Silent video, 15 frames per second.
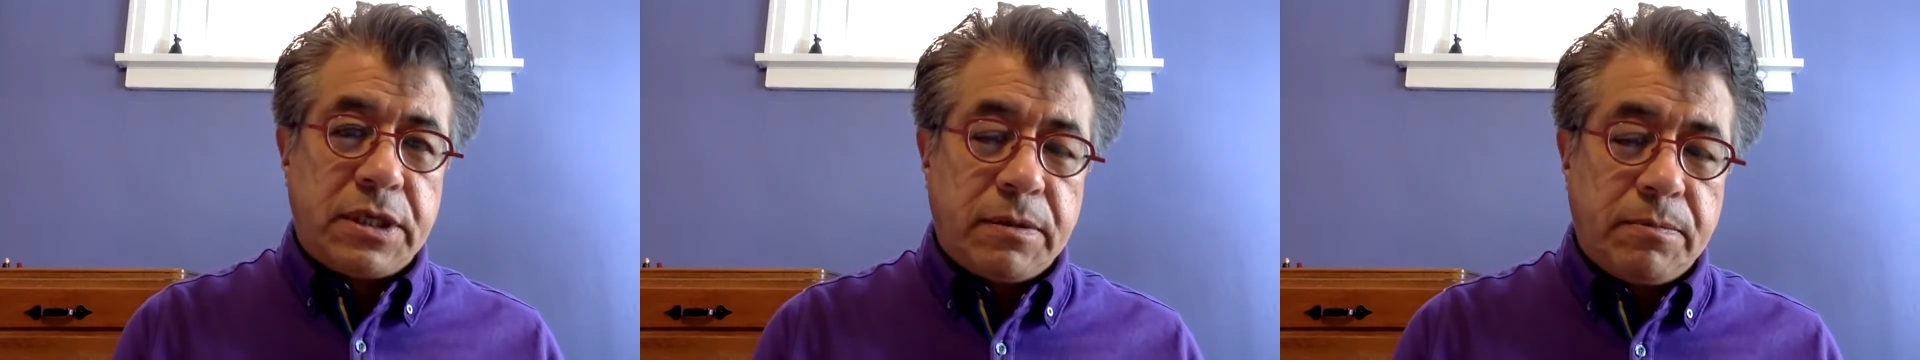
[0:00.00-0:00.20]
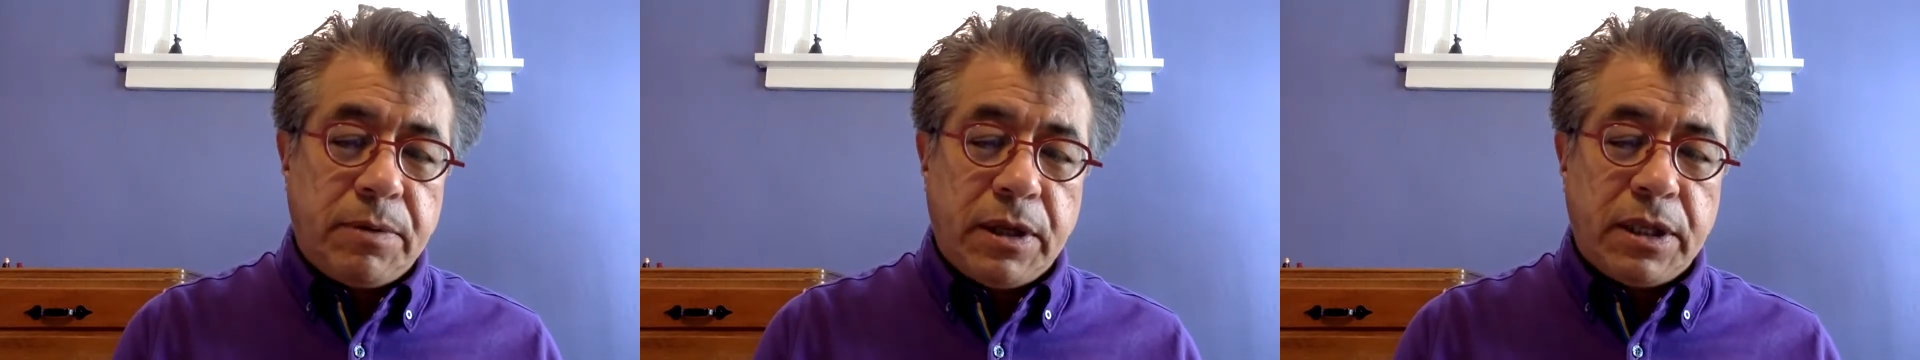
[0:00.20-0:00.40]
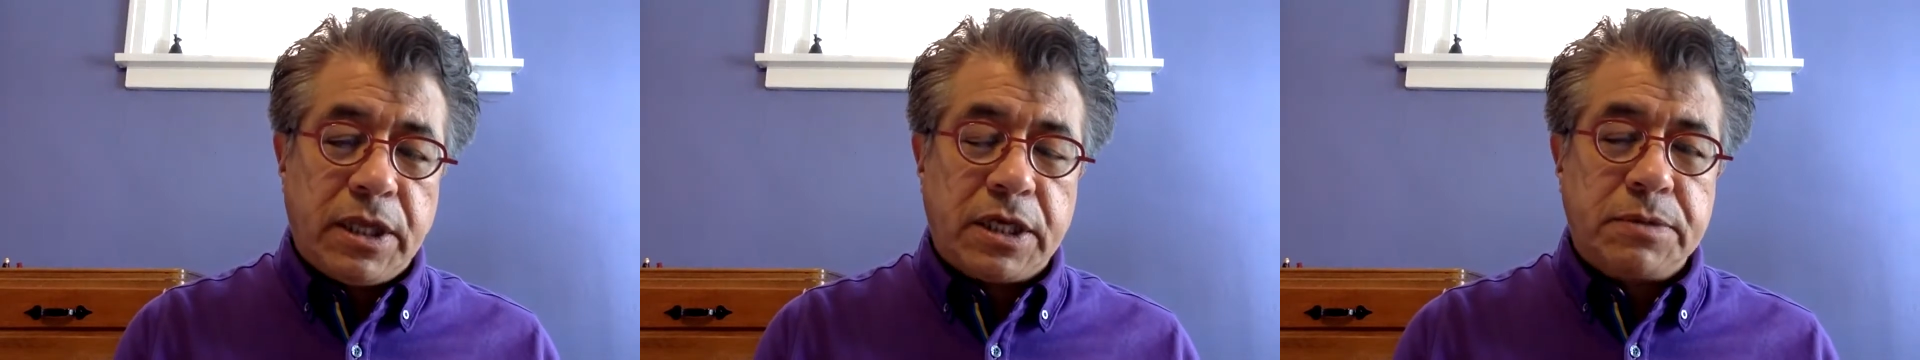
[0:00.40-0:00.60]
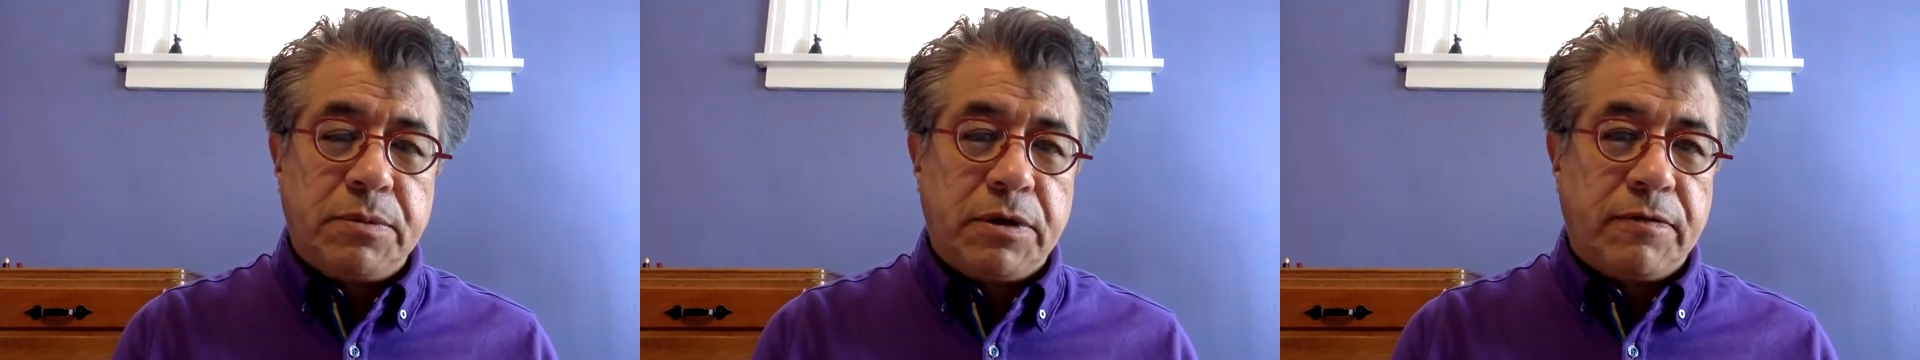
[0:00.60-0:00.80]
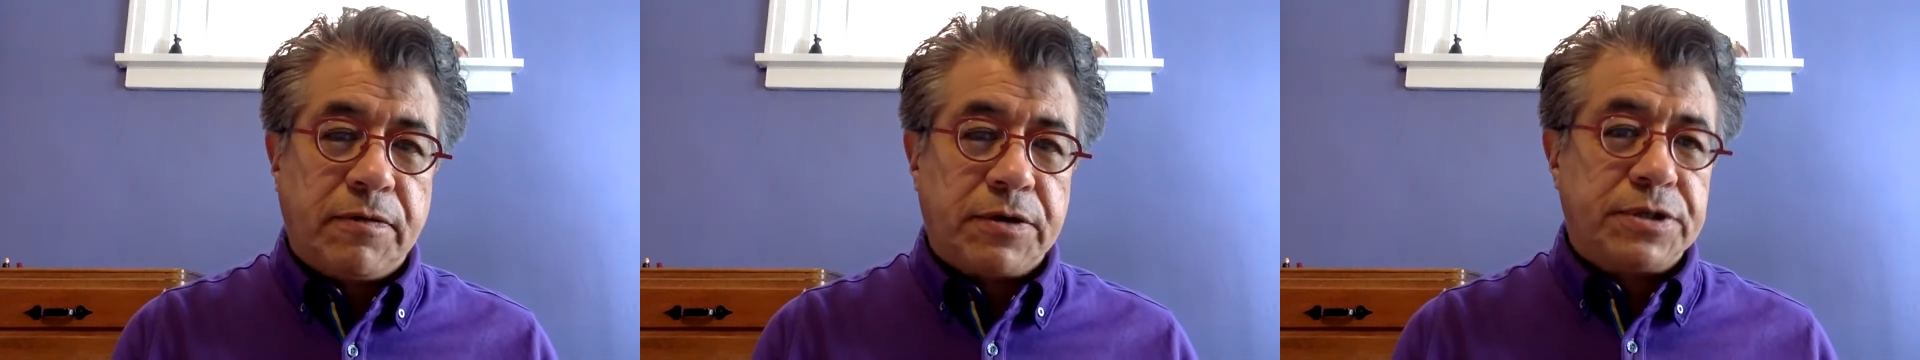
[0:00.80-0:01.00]
in politics,
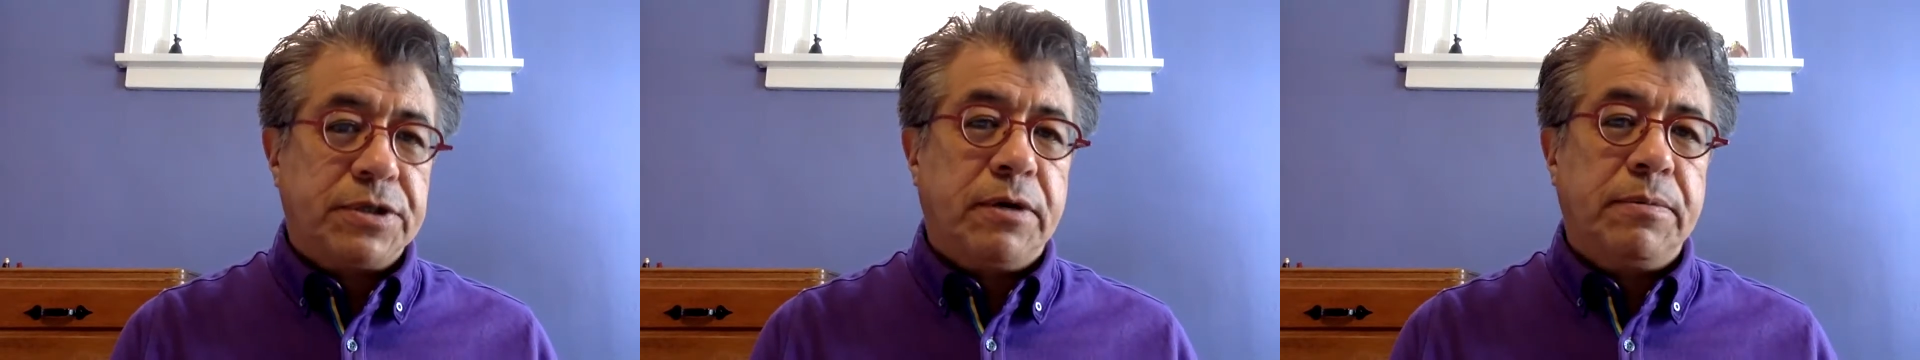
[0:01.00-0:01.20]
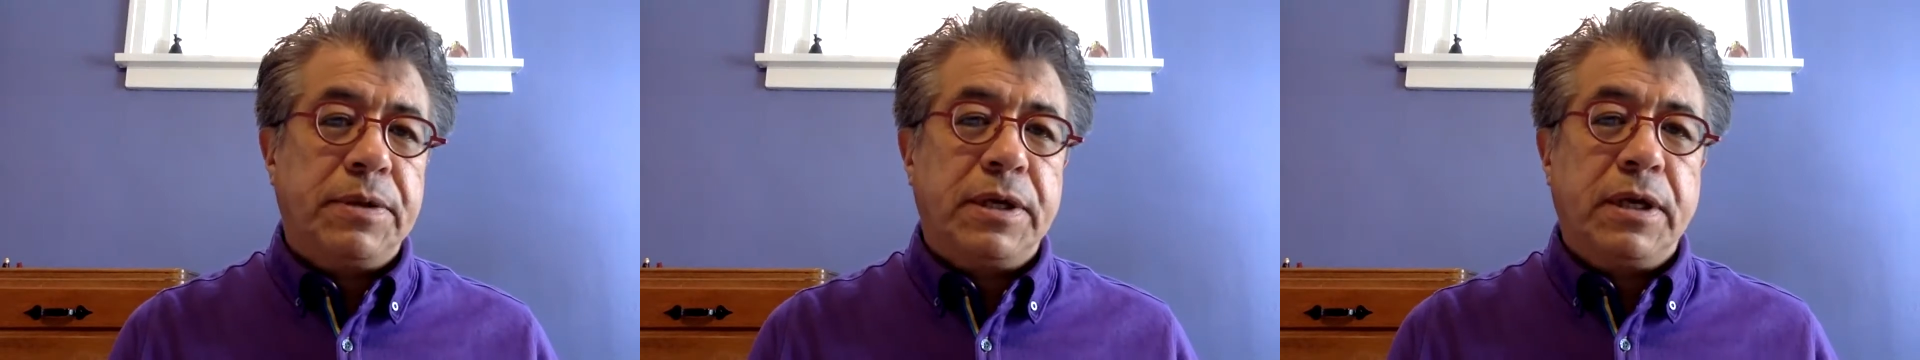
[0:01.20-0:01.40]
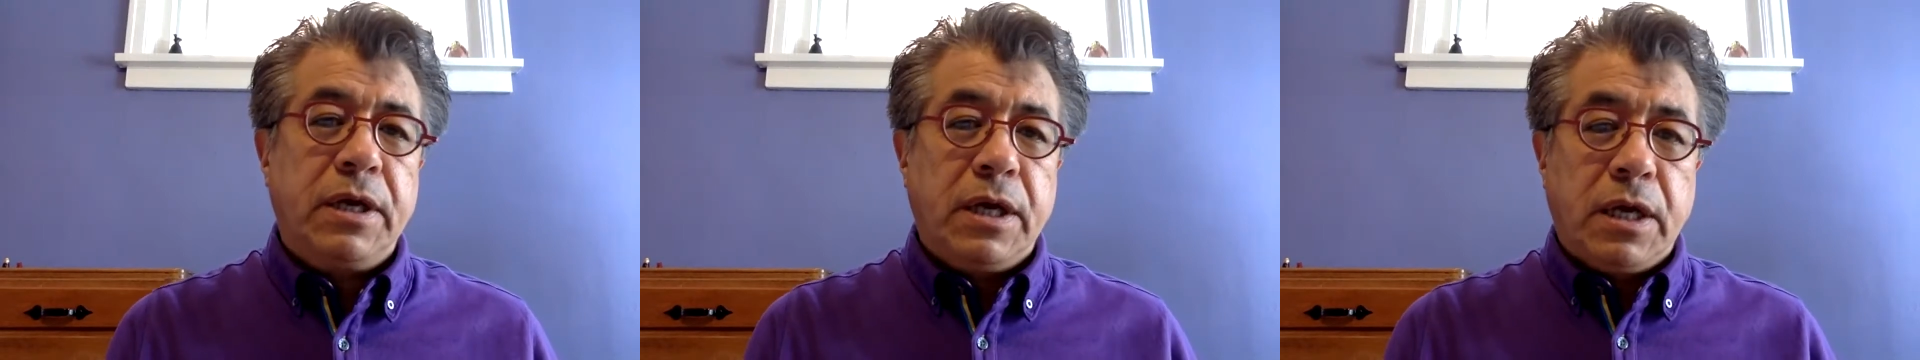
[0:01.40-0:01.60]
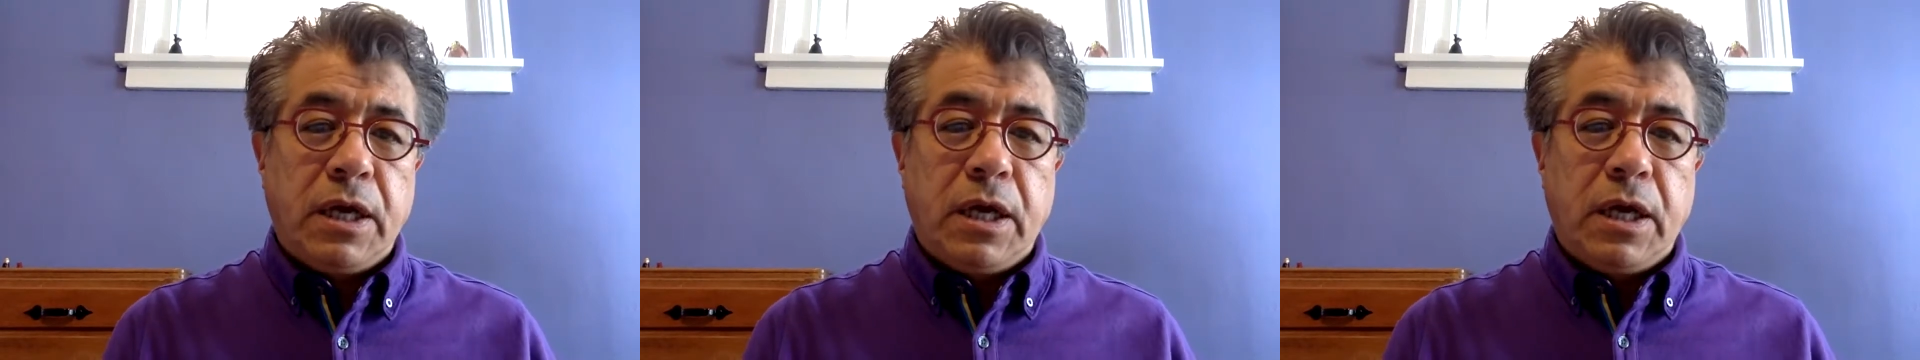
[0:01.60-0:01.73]
but for something